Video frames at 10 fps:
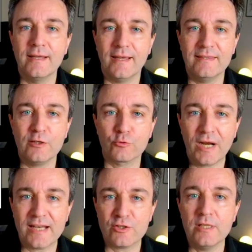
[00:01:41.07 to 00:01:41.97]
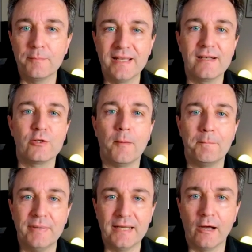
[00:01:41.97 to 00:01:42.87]
and then gradually build
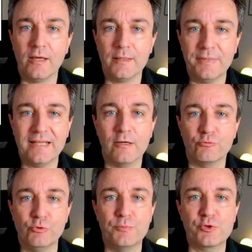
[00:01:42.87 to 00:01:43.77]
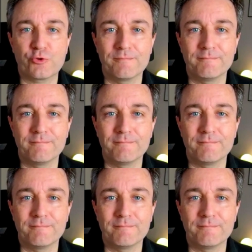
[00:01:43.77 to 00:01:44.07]
up bigger and bigger groups.